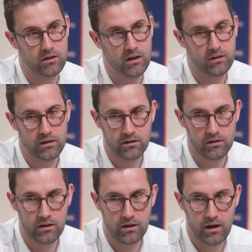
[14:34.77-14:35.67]

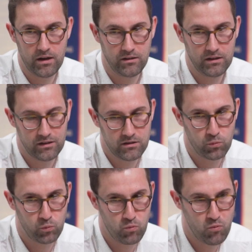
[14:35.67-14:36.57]
And I think
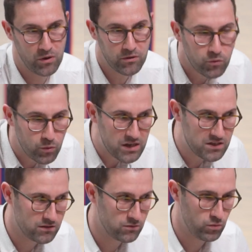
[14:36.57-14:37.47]
that's one of the
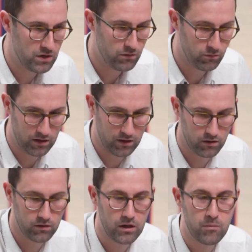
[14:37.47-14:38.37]
reasons
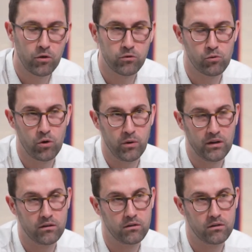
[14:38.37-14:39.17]
we keep on growing.